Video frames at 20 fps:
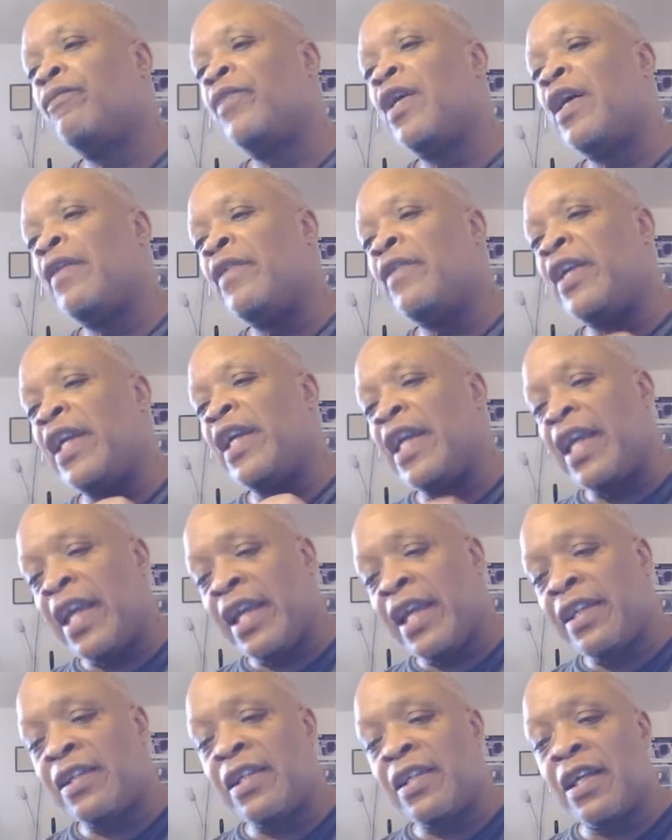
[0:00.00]
The
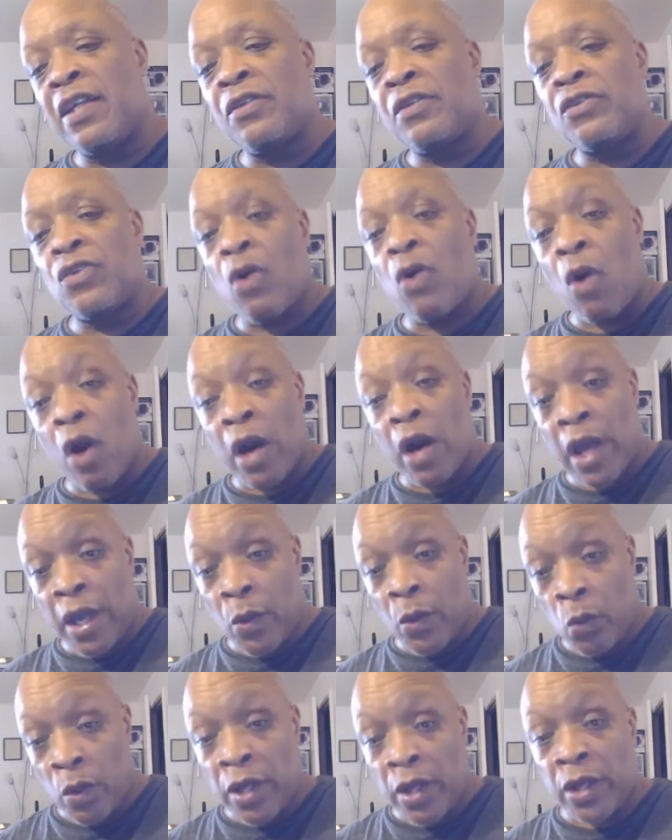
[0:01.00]
Inktense are a
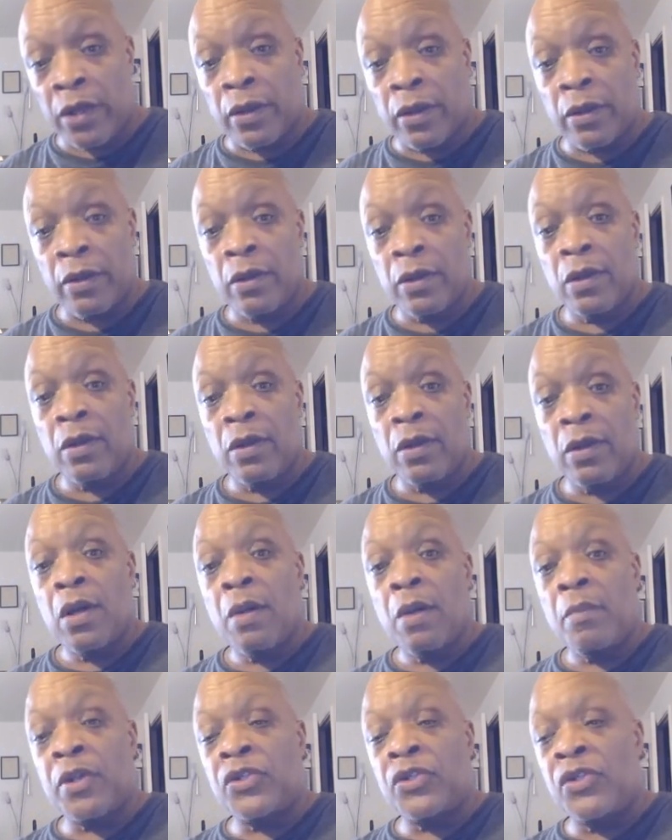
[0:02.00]
winner,
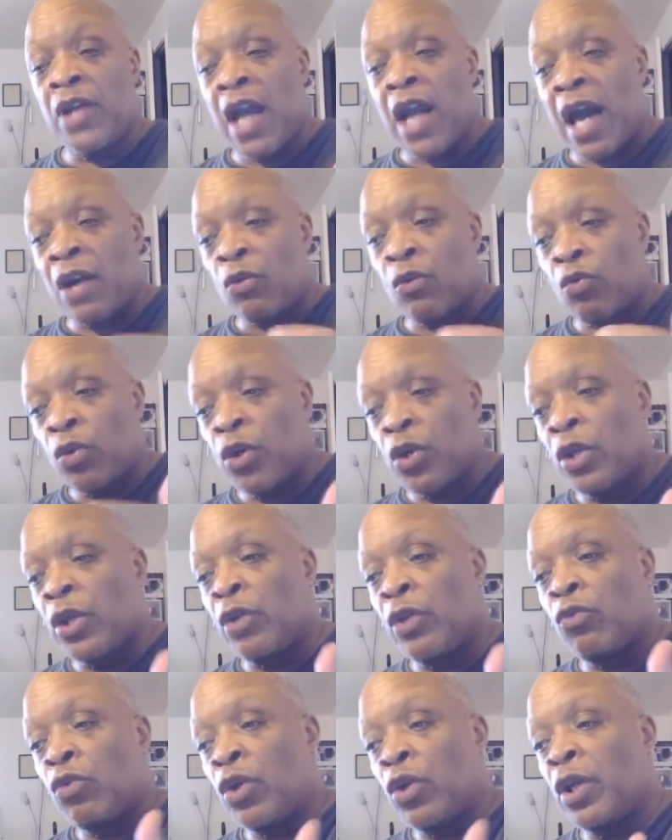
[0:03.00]
but you got to really,
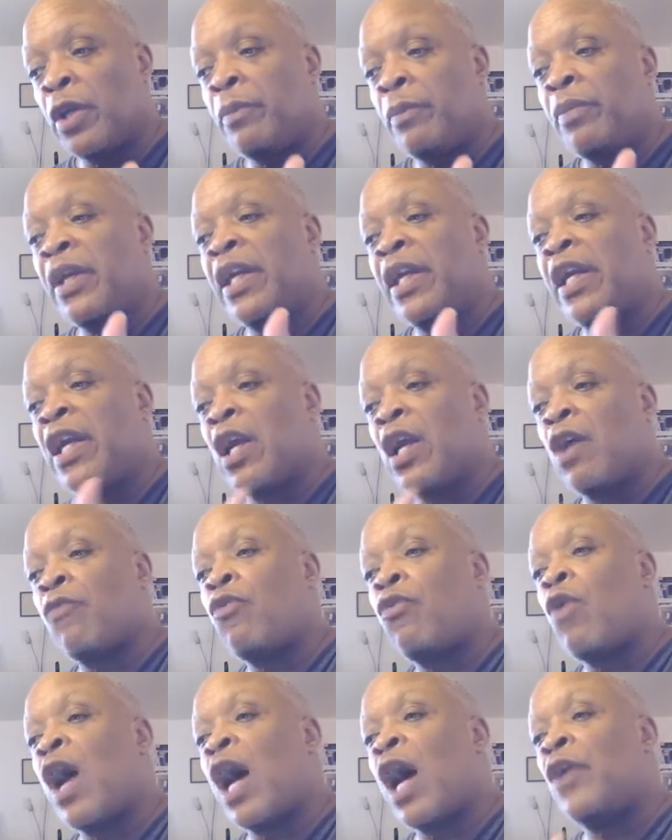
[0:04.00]
really be
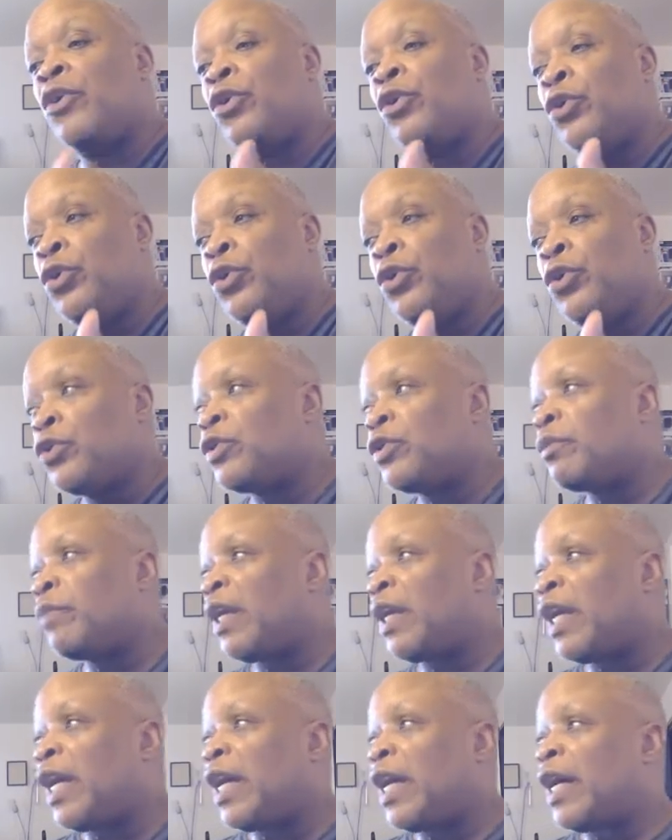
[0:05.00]
careful how you use them
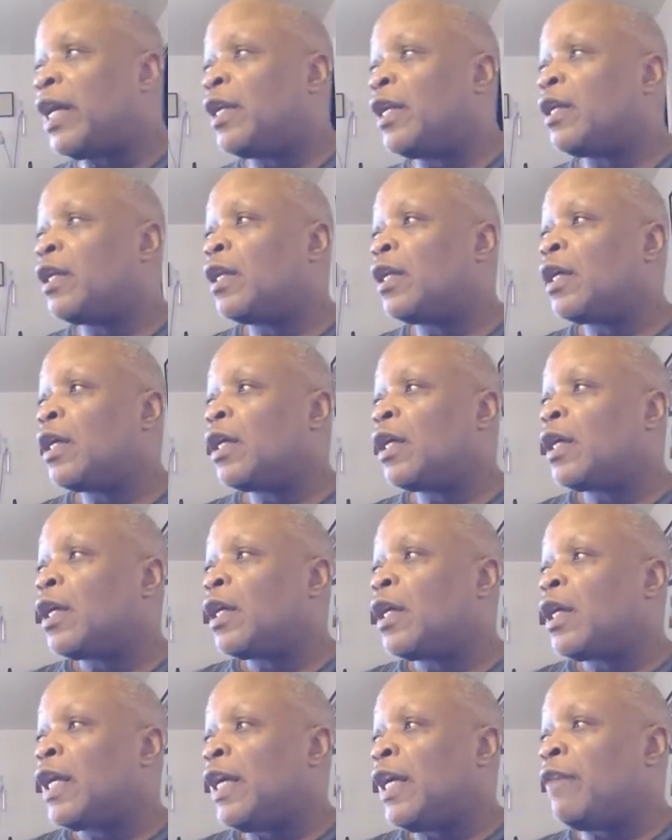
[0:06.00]
again.
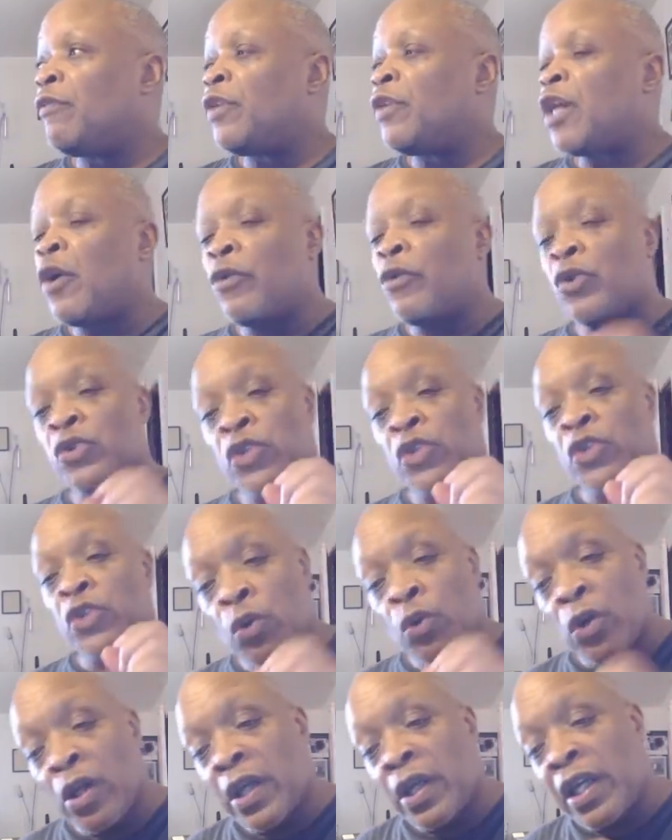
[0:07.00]
Even though there's
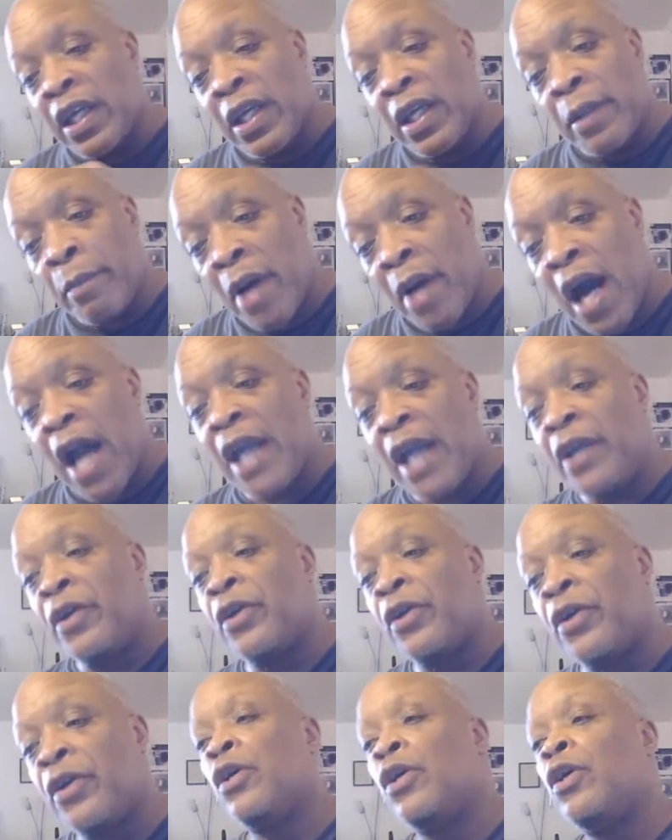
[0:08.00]
acrylic in the
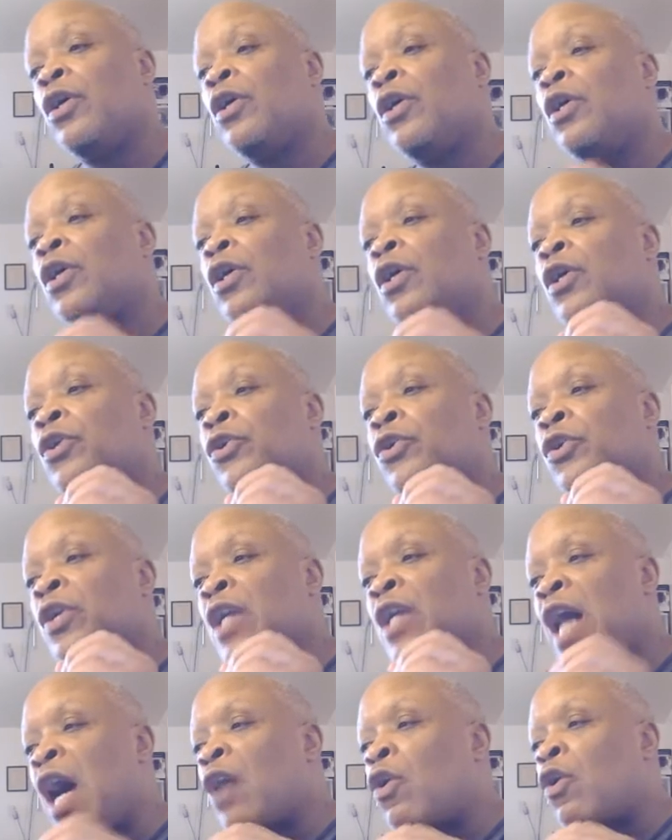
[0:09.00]
binder, you're
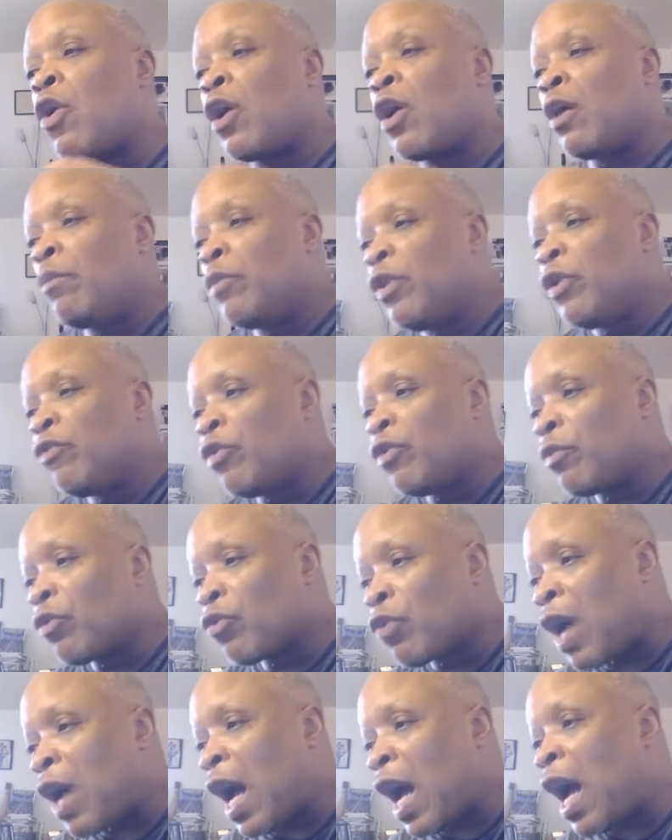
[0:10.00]
not going to move them
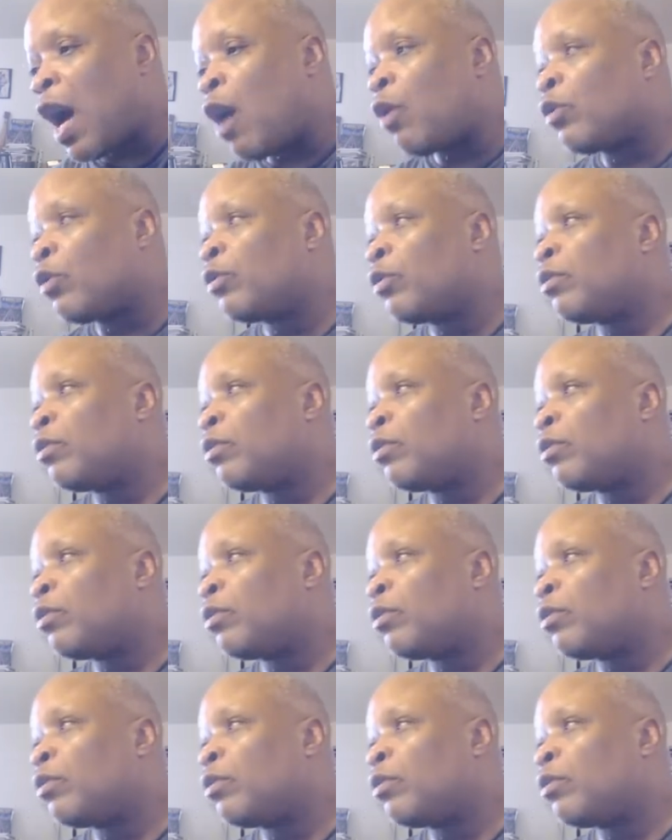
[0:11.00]
around